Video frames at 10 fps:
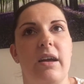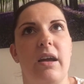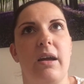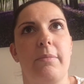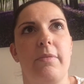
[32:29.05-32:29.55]

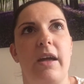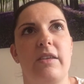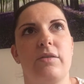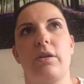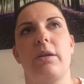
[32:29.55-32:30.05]
that
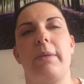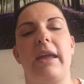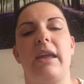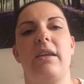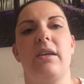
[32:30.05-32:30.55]
it's not going to
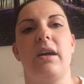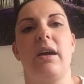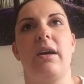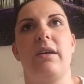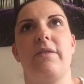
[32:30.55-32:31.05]
be
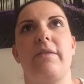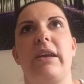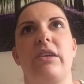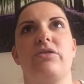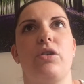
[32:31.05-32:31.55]
a
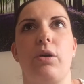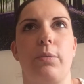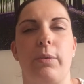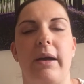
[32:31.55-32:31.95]
very good job or